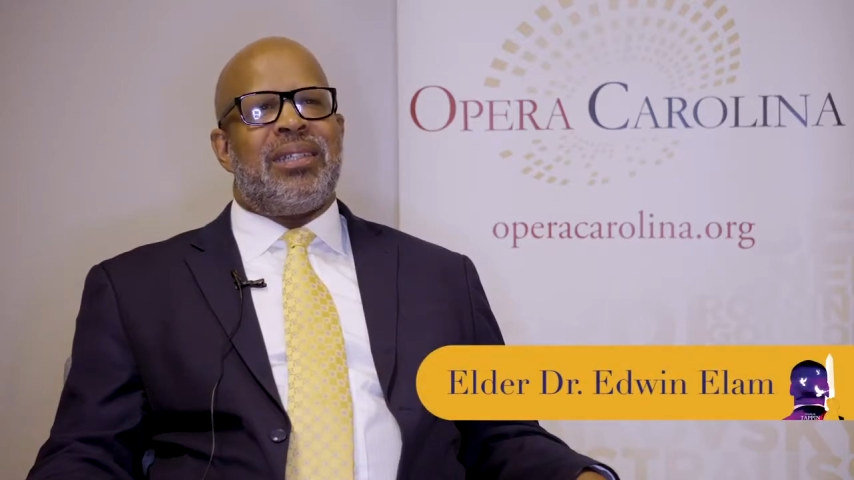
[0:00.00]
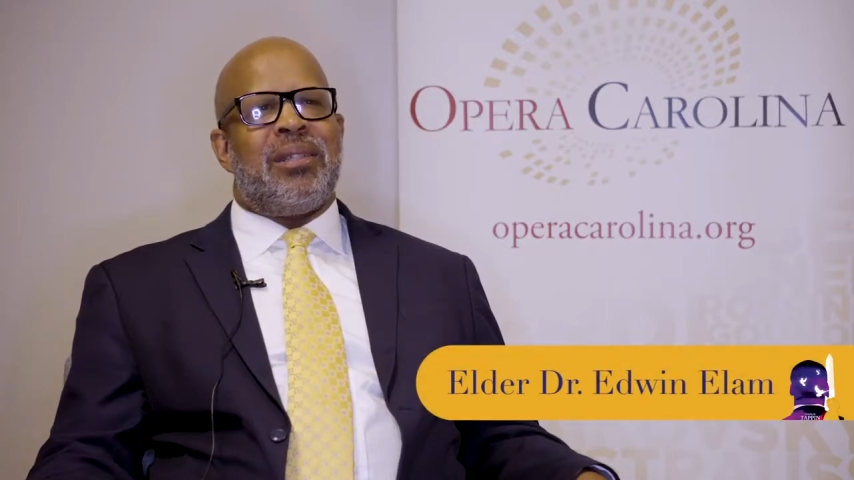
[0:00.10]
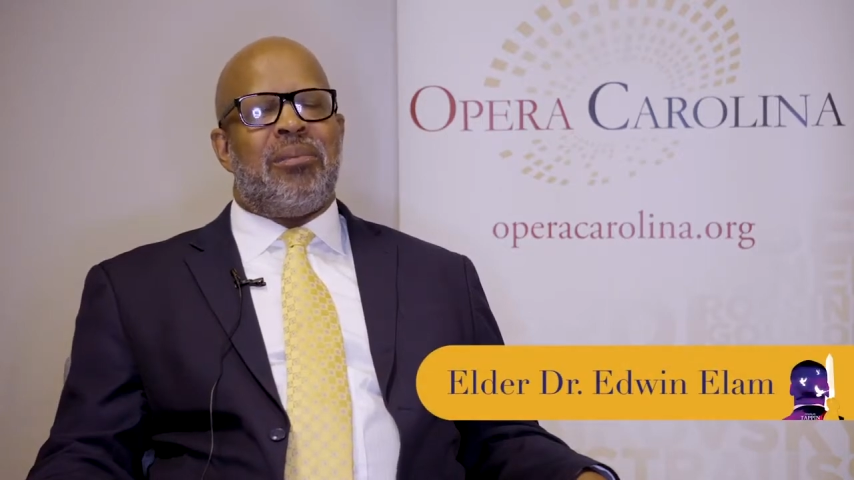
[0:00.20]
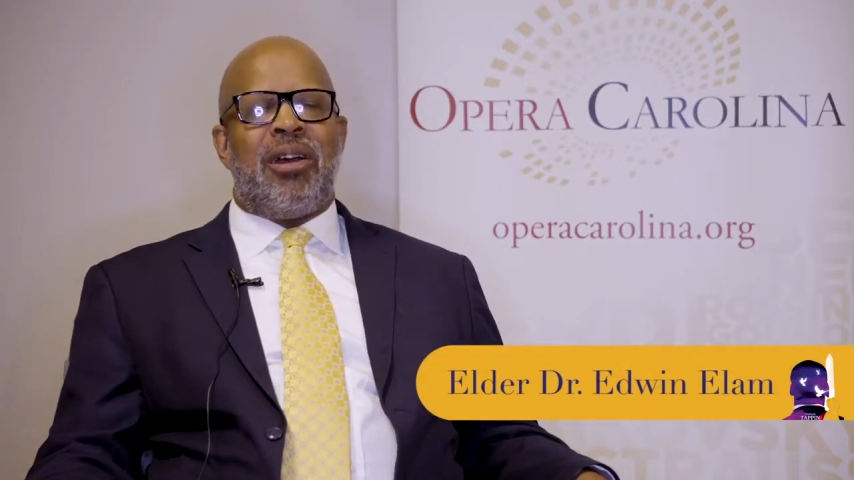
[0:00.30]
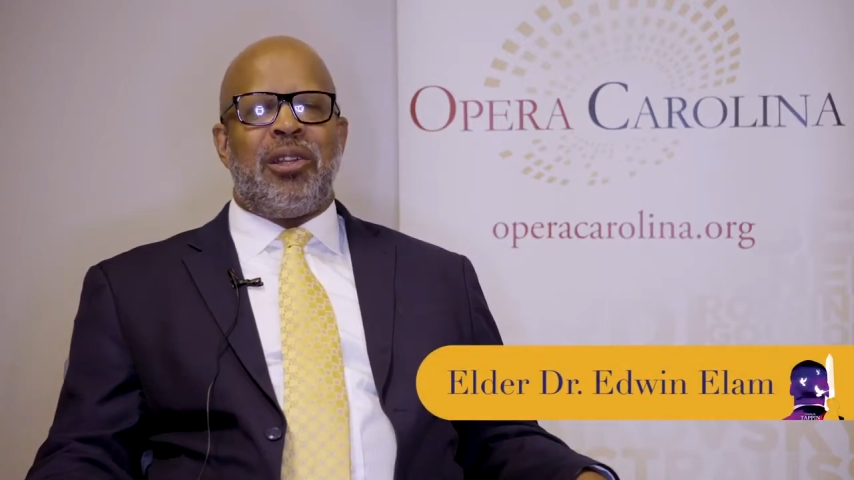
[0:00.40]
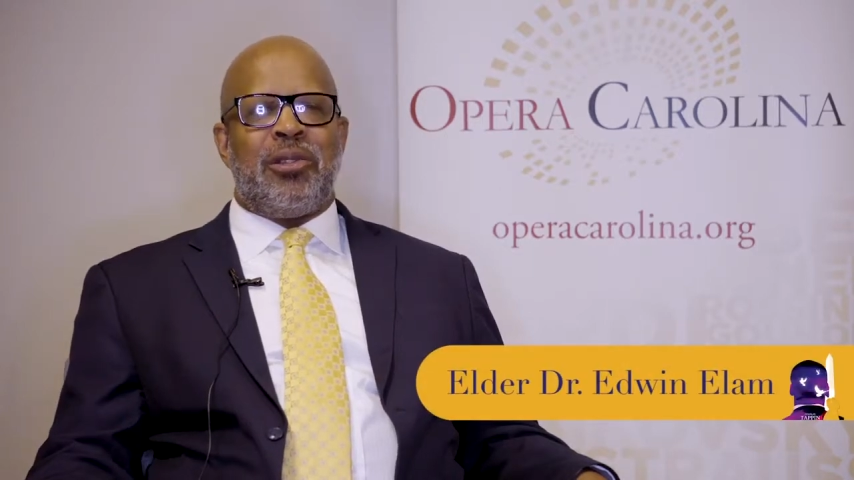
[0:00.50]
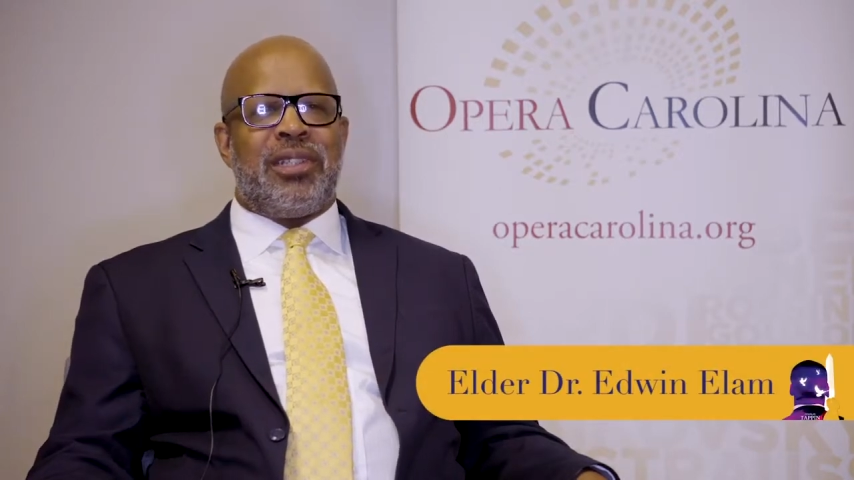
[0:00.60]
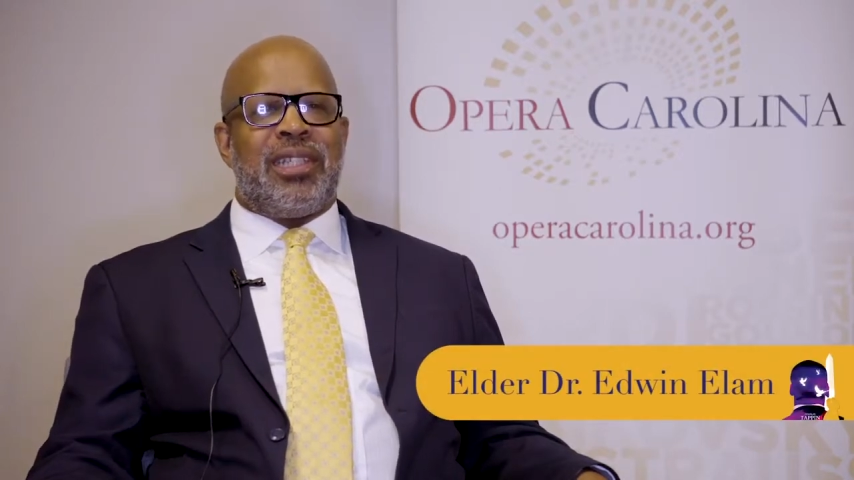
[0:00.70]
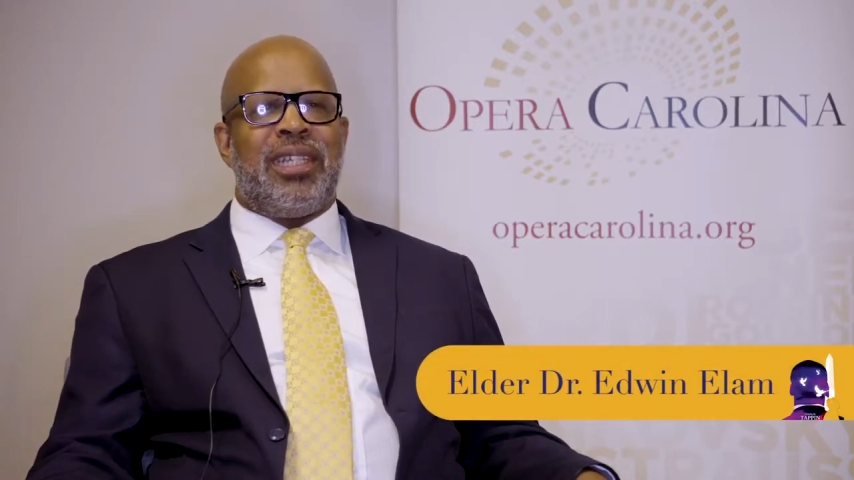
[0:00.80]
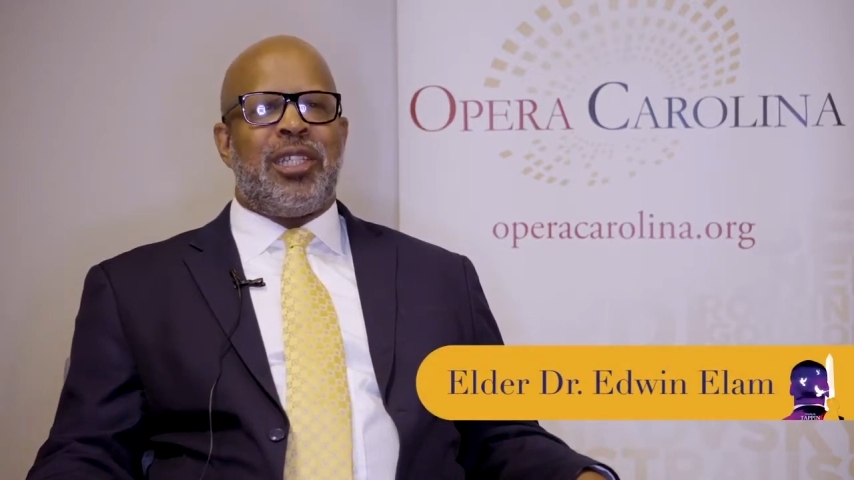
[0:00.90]
Martin
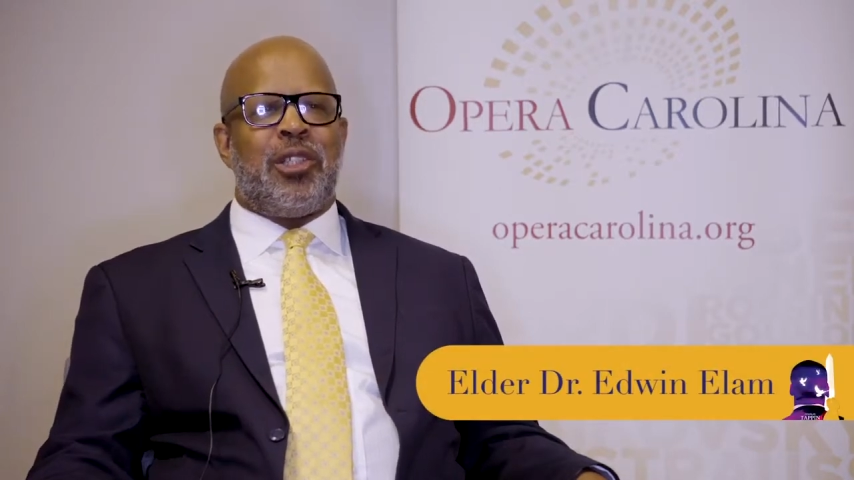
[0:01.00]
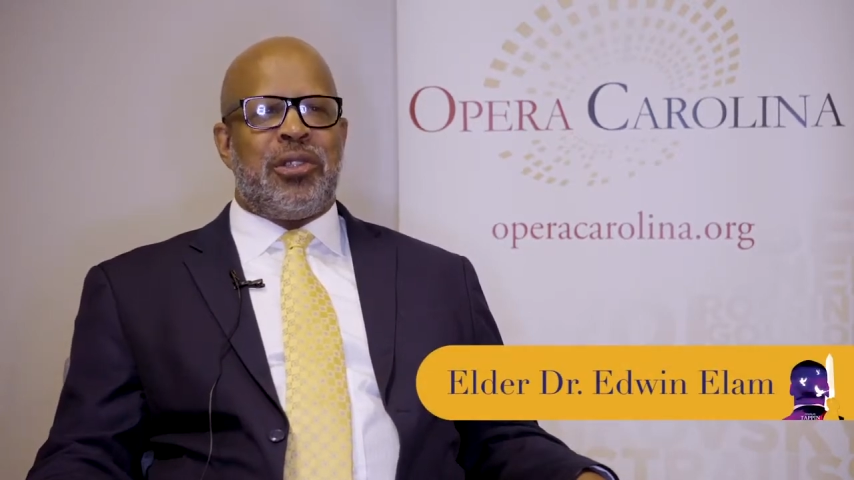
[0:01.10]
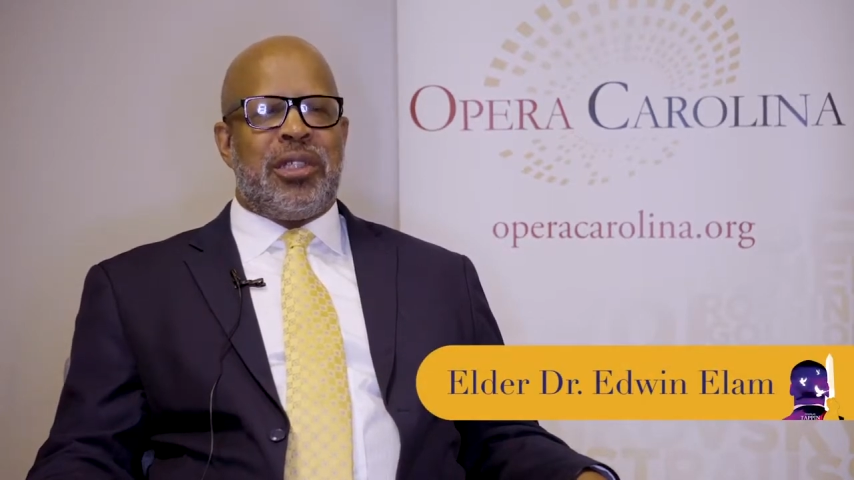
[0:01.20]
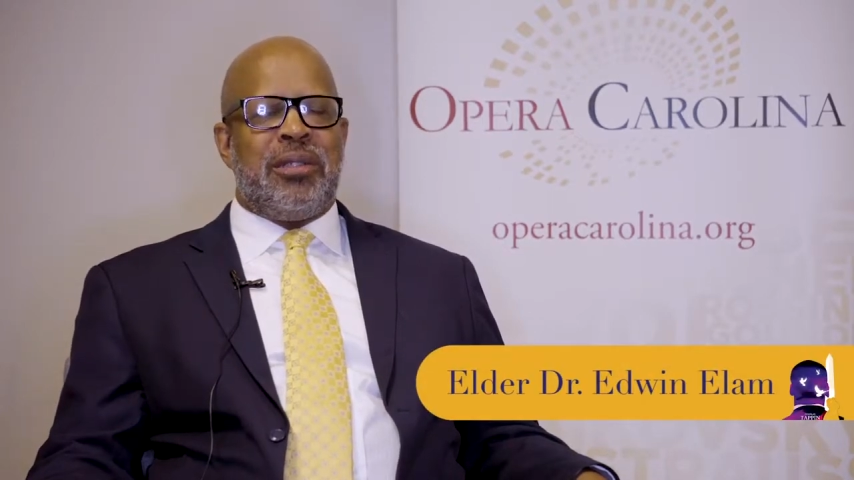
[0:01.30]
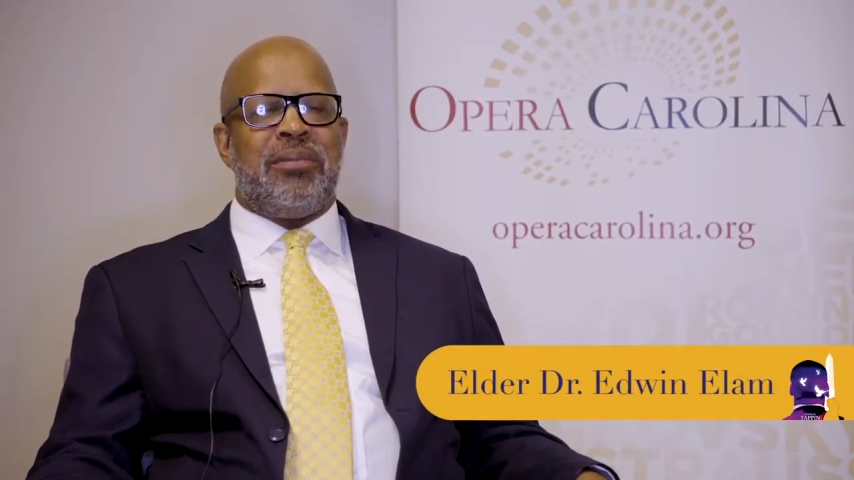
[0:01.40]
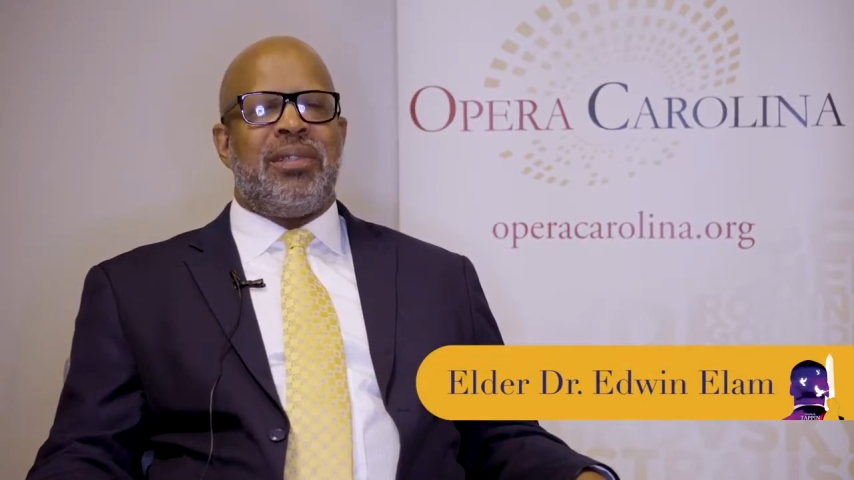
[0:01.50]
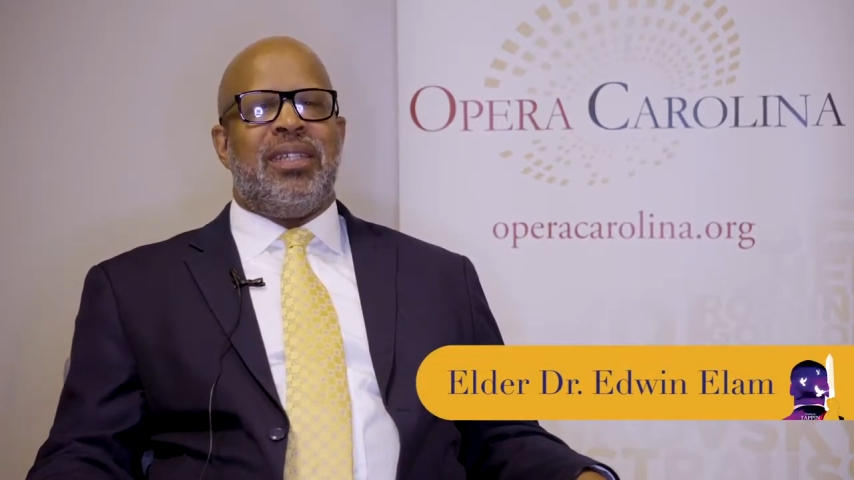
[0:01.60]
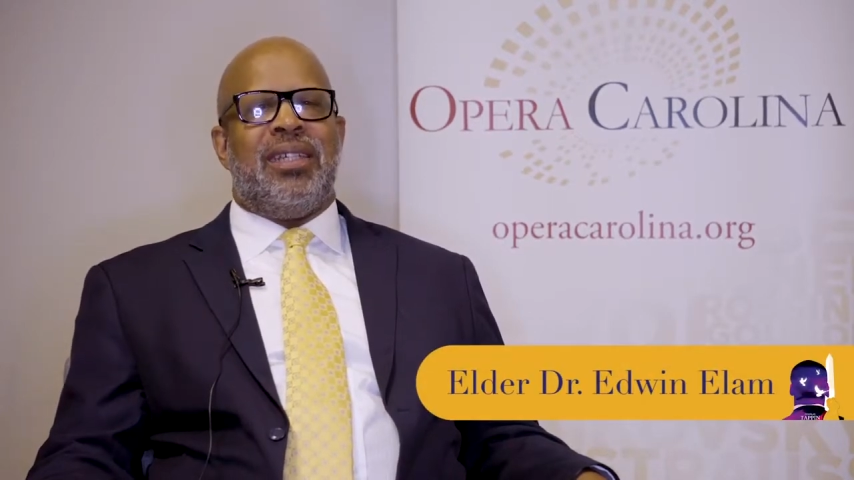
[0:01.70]
Luther King dream